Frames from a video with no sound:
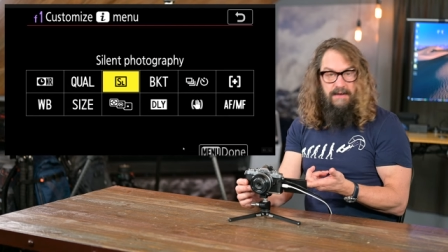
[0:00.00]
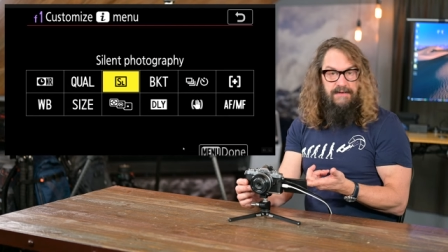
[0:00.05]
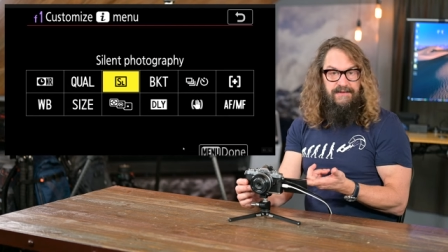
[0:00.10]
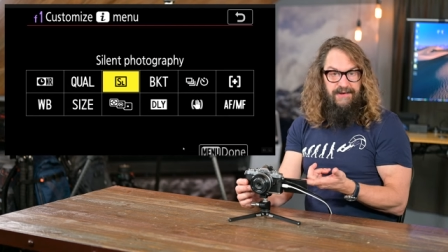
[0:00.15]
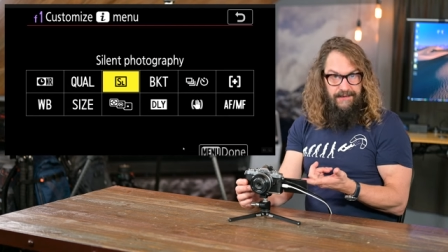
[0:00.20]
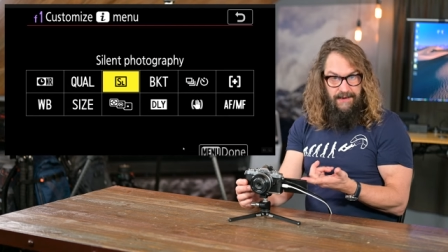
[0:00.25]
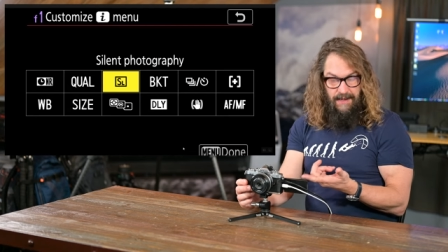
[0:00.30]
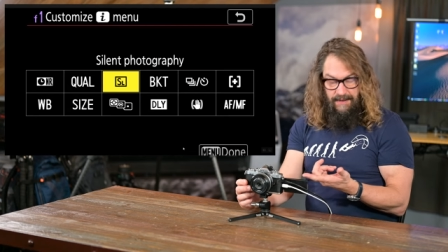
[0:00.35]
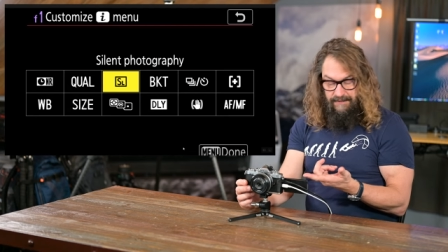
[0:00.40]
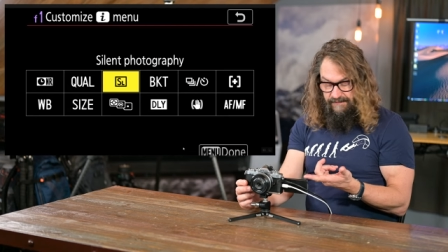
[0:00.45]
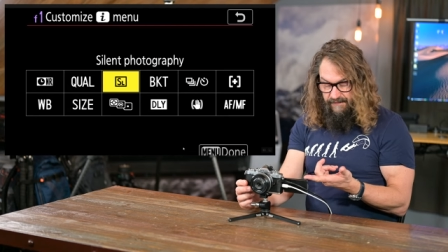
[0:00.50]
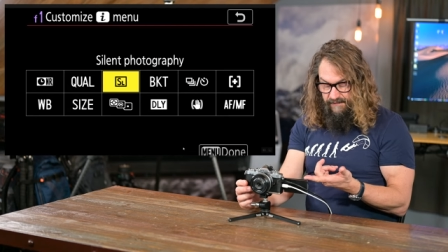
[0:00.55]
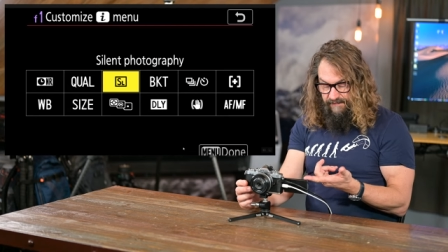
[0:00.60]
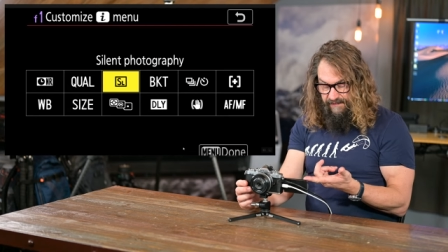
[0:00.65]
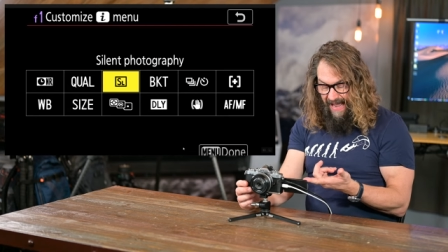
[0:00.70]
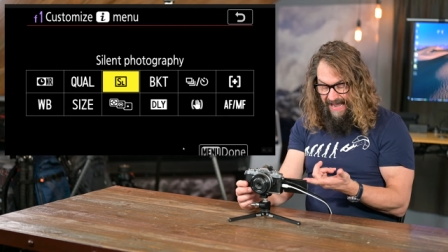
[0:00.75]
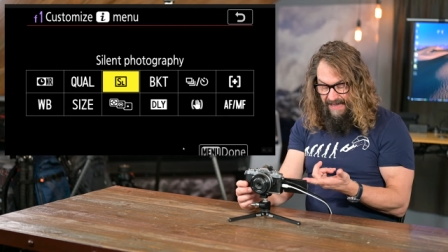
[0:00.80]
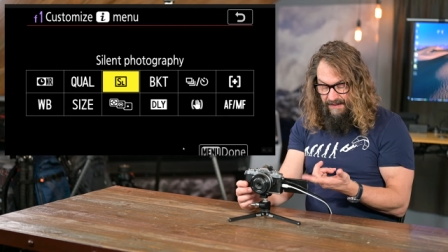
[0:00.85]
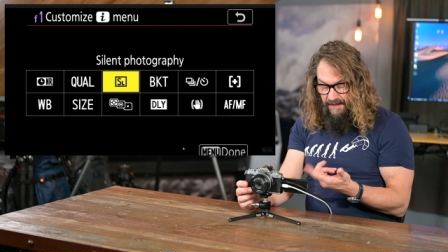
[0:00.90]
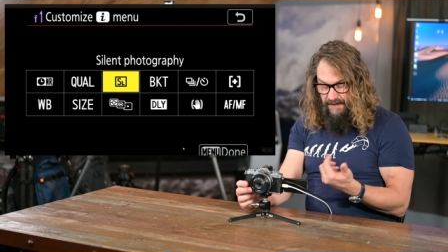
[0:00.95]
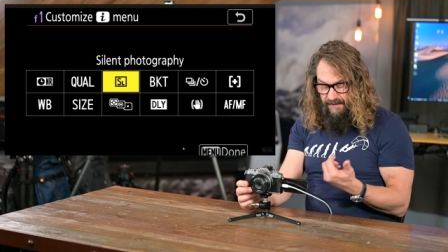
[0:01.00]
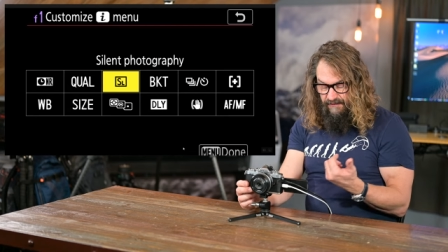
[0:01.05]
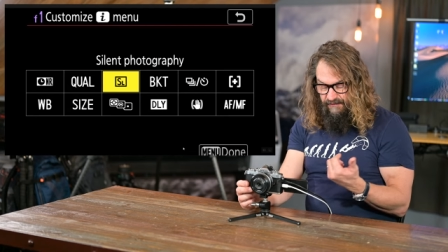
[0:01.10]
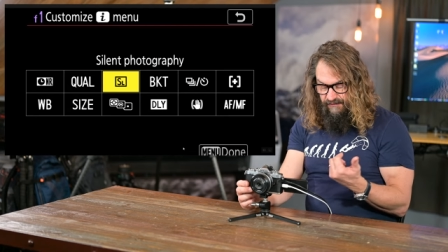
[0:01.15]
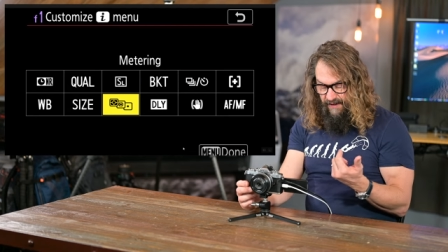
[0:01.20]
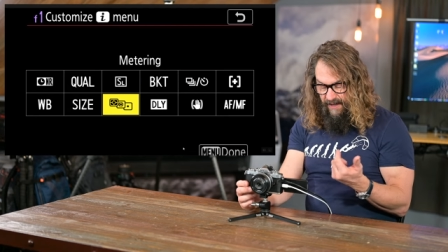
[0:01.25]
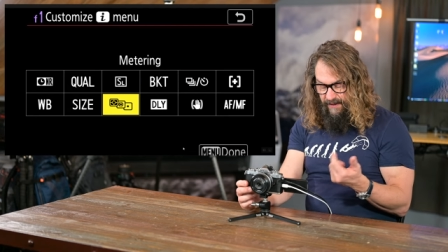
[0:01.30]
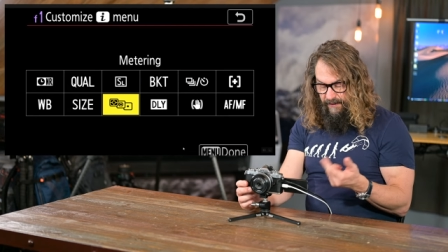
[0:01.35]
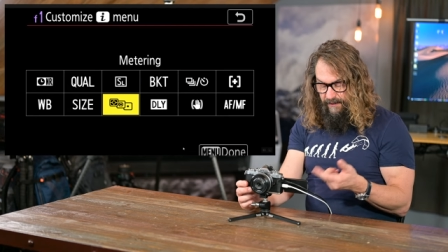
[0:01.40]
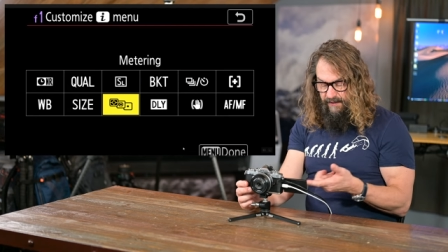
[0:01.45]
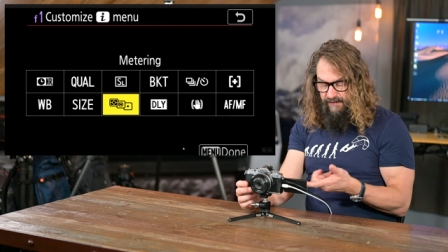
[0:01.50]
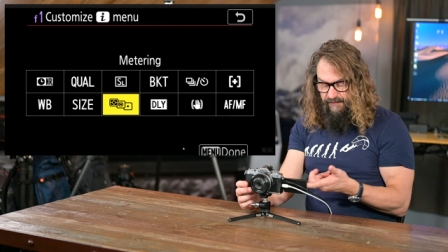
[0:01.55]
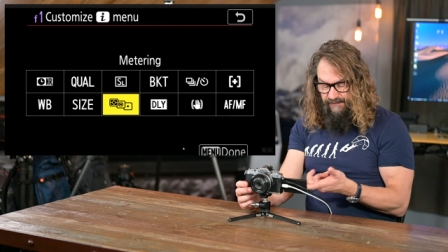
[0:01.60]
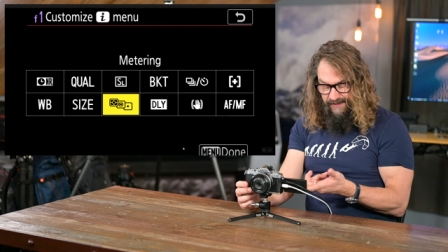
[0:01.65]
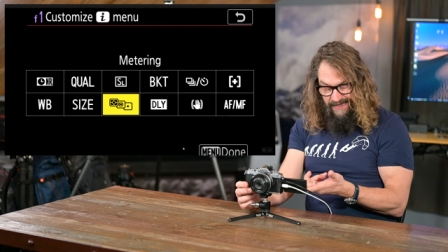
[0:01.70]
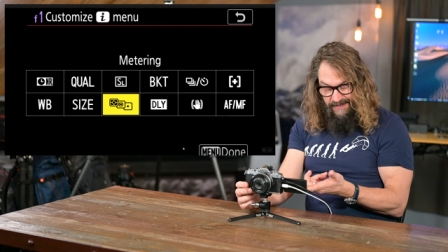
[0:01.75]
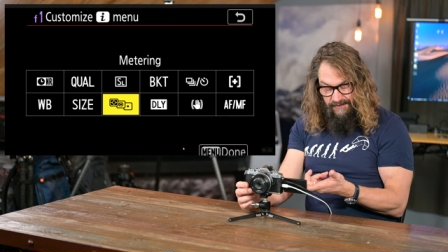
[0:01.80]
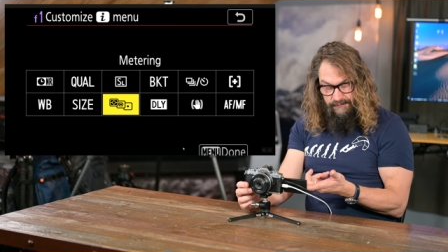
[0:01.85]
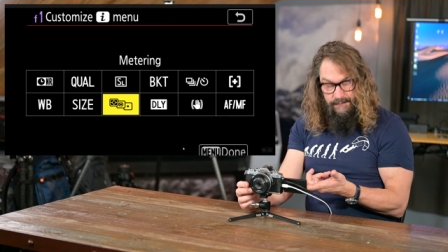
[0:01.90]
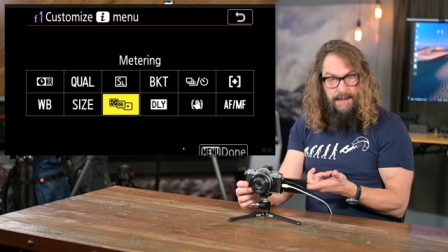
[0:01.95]
turn on silent shutter,
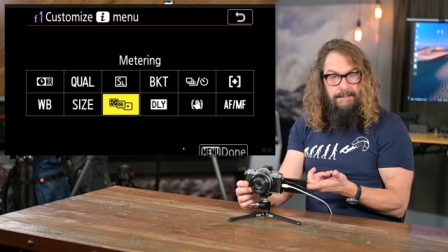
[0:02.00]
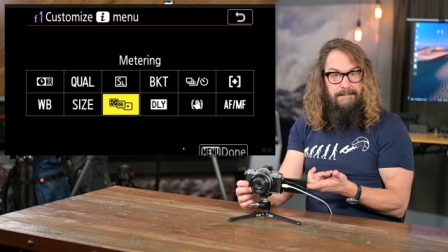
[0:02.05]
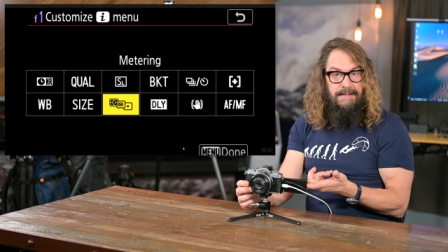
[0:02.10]
change my